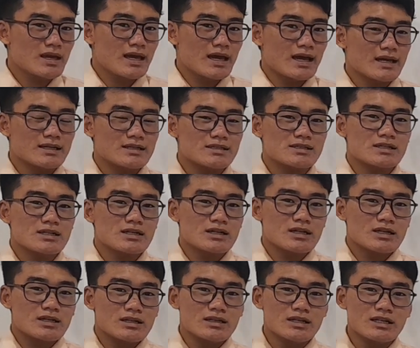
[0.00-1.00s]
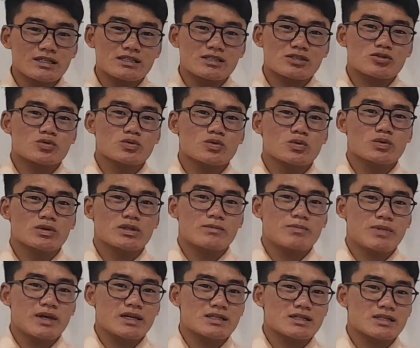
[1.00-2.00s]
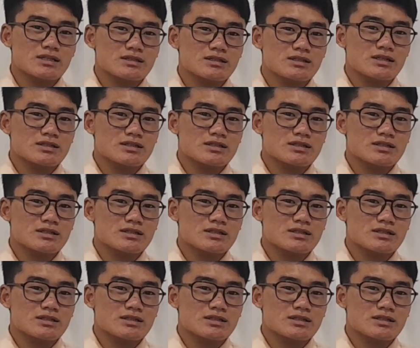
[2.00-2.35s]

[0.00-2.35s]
and leads to the patient